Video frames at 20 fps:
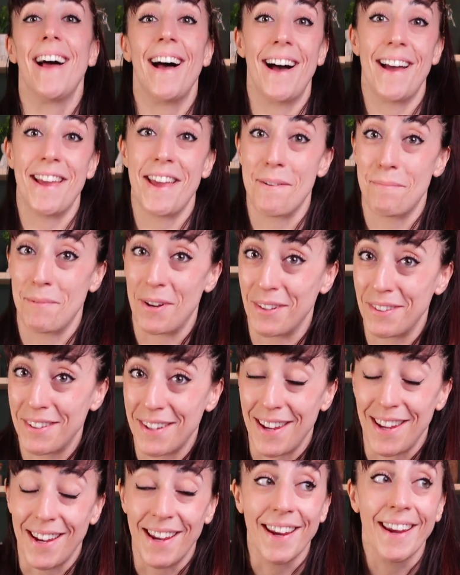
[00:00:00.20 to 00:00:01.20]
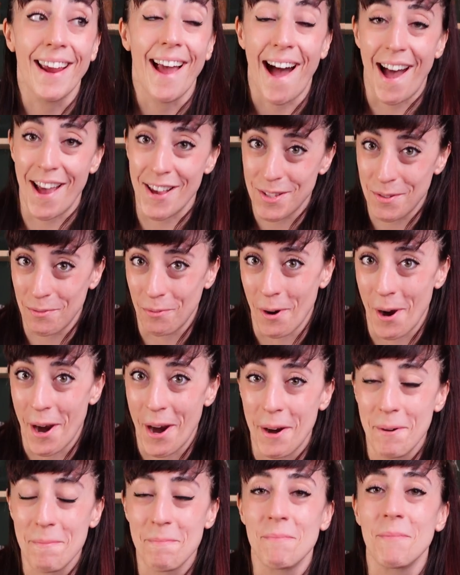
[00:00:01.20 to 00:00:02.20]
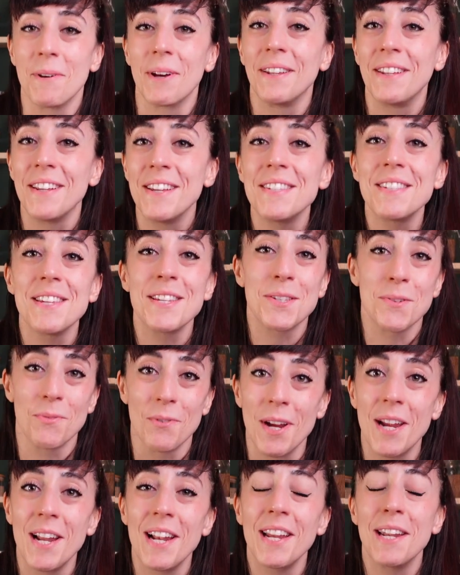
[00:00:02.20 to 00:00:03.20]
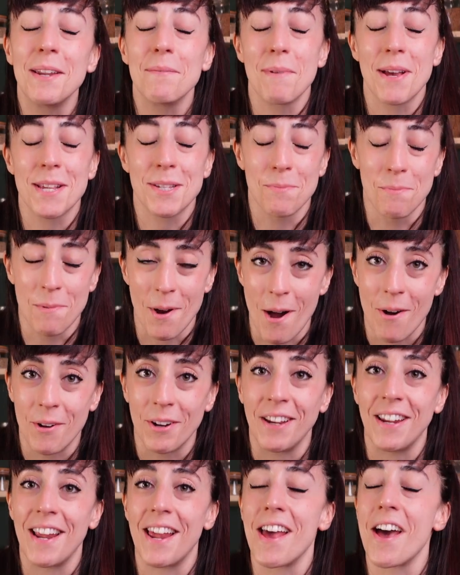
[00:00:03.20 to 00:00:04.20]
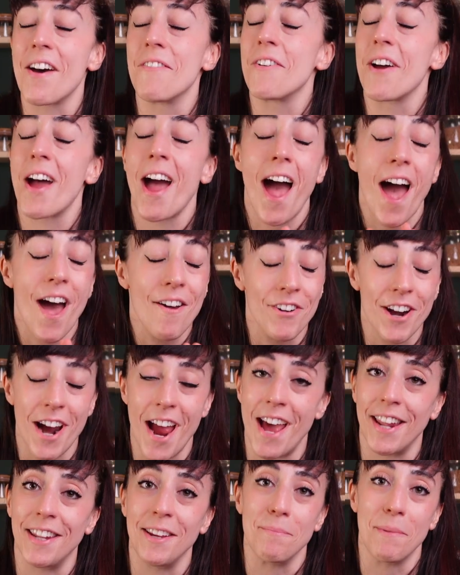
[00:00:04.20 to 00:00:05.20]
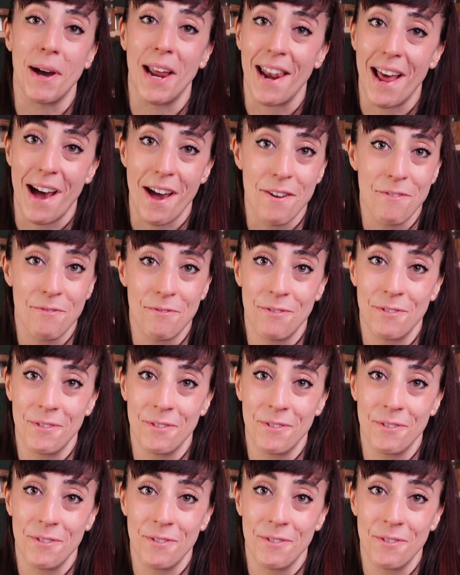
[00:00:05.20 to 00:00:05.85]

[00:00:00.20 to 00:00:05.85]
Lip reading: I am not kidding, I swear, but this is really the best brownie that I've ever had in my life.